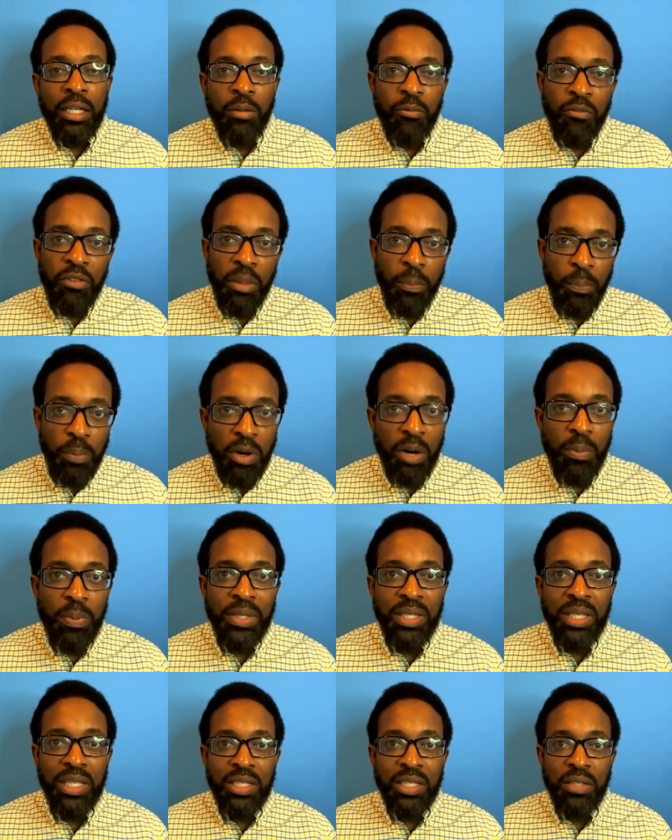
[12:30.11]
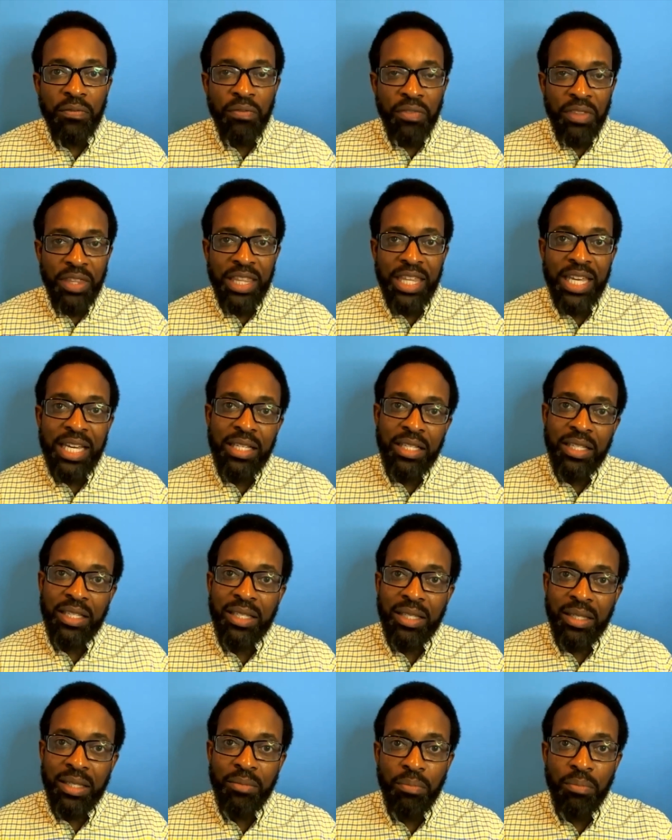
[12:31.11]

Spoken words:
For the purposes of this